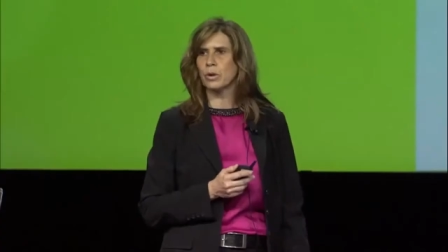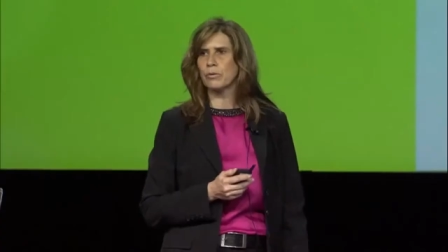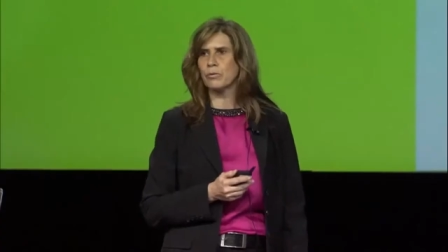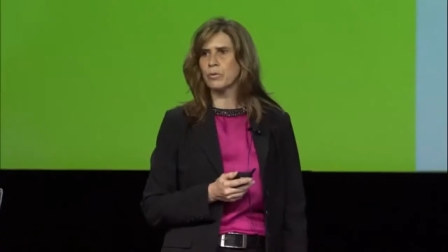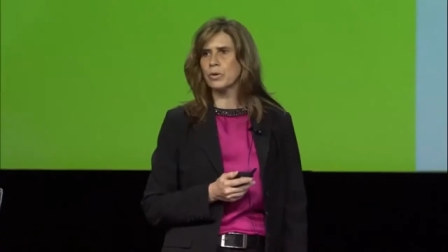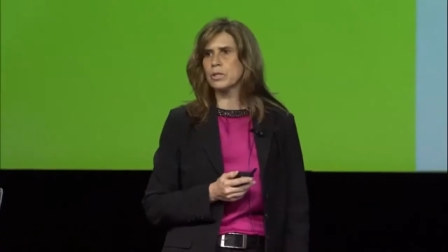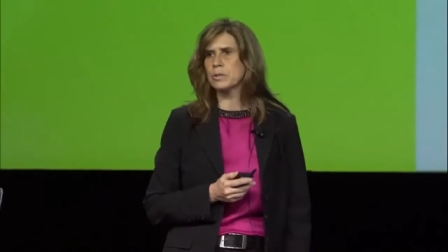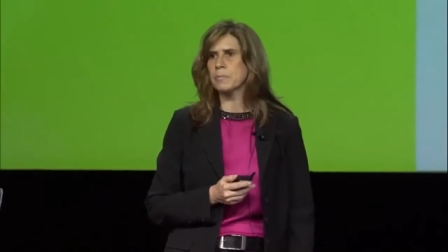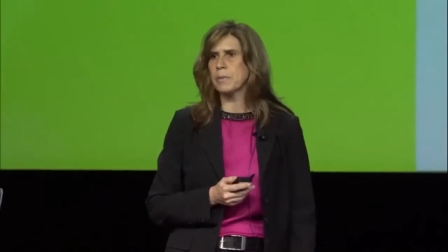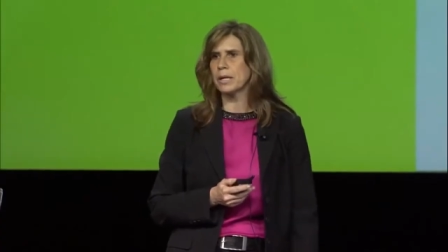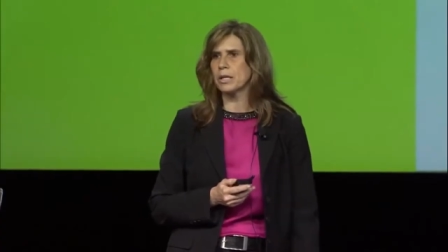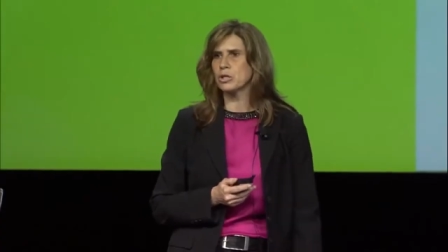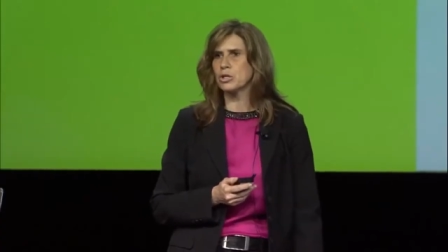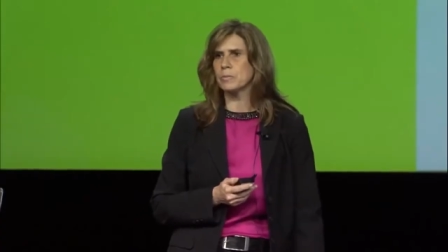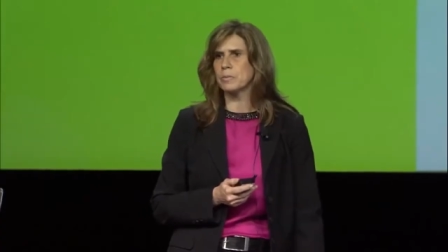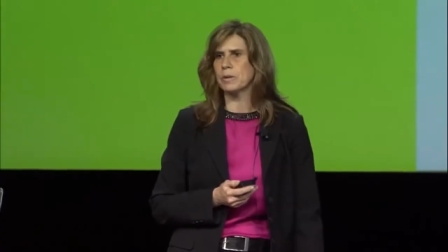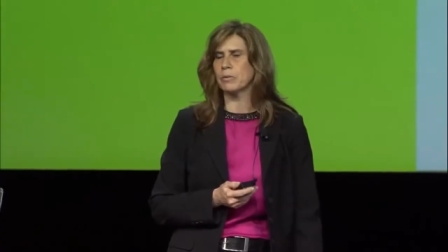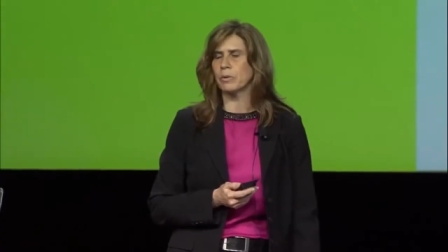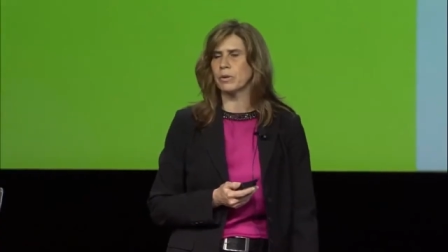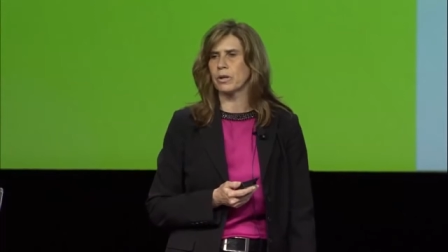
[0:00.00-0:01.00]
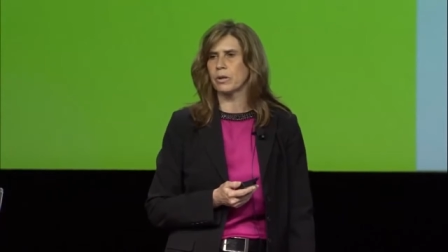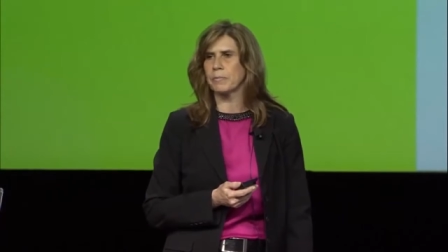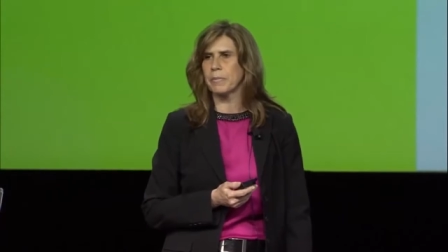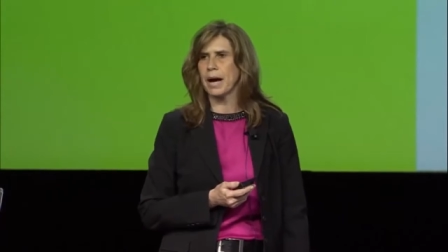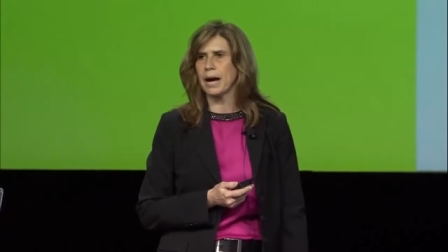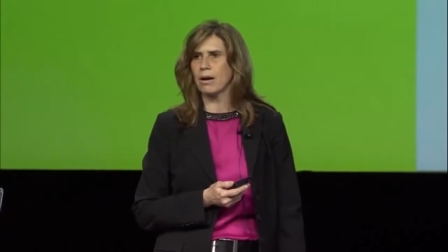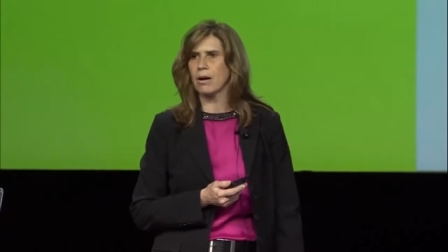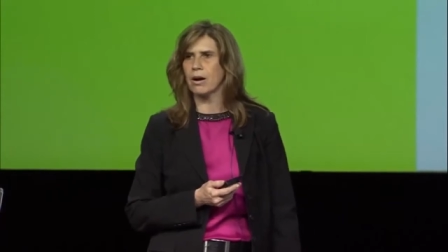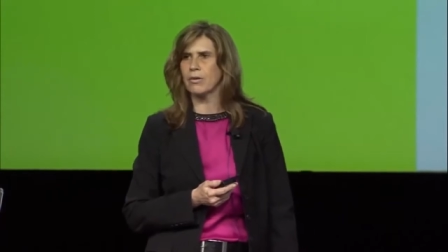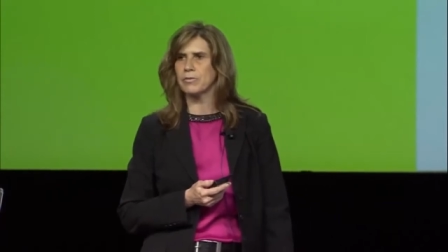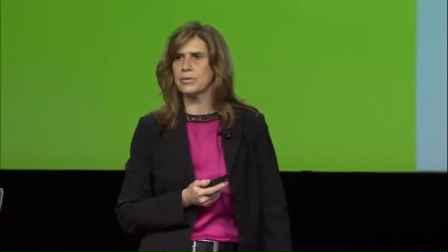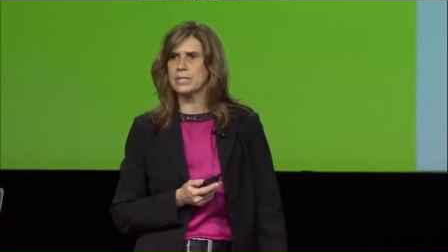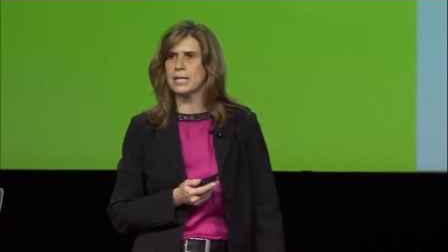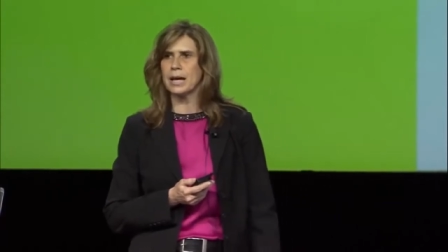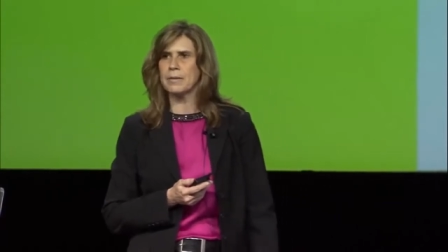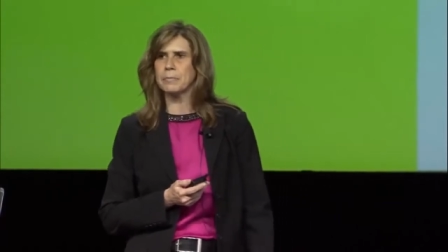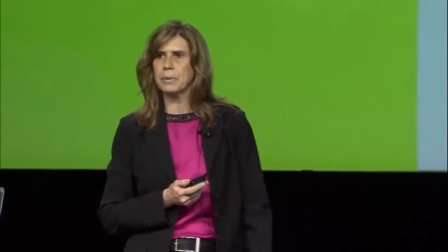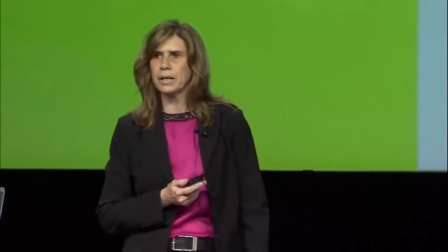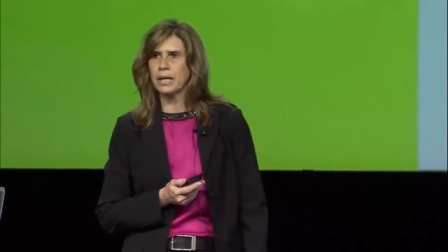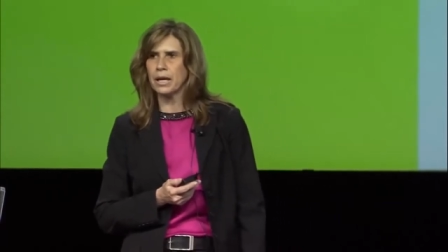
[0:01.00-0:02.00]
workforce management with our back office
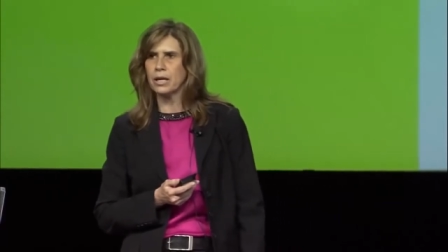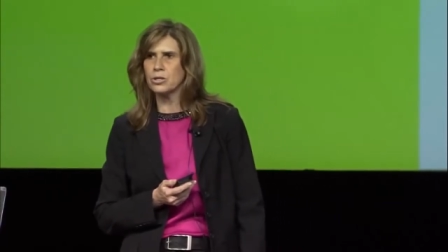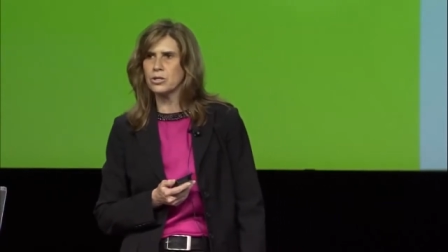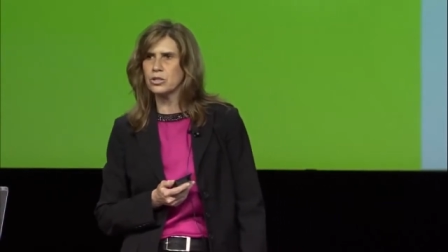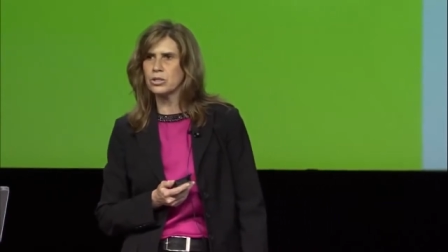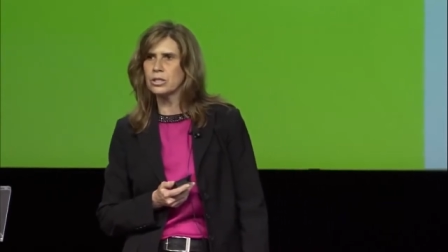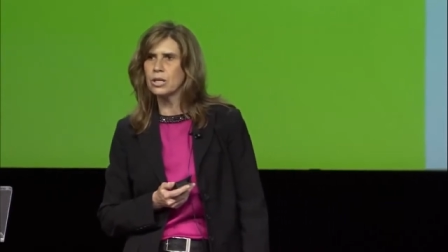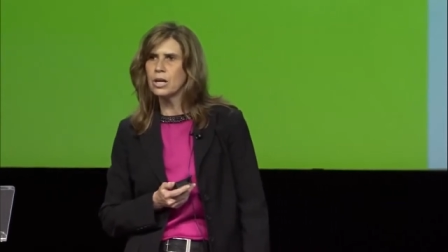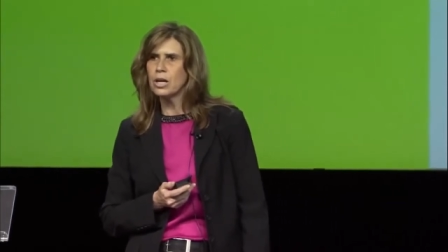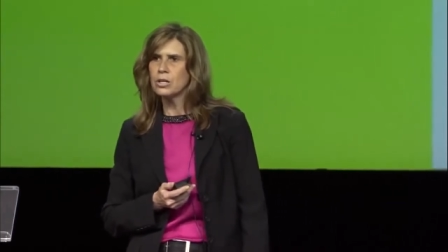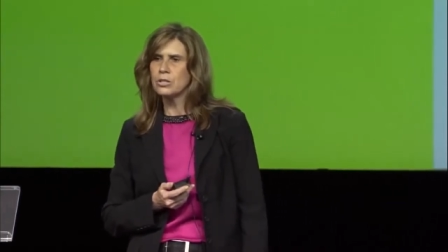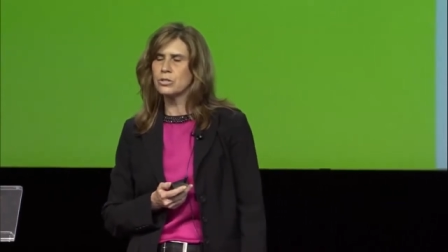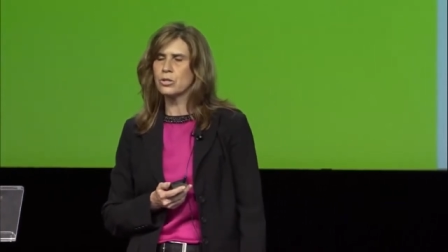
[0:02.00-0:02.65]
application